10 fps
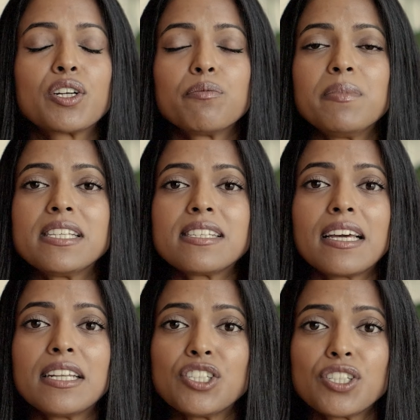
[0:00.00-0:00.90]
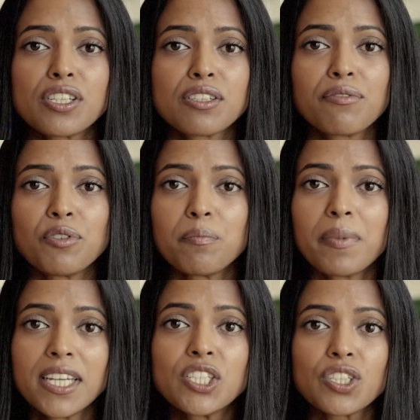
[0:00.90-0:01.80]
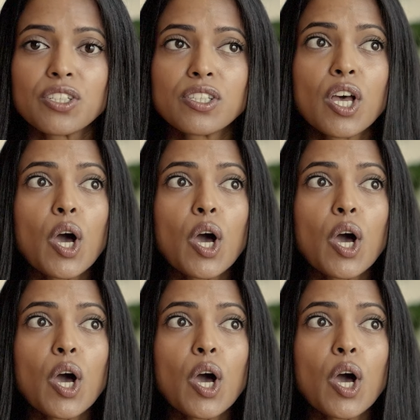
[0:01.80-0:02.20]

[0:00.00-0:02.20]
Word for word: could be said in just a few pages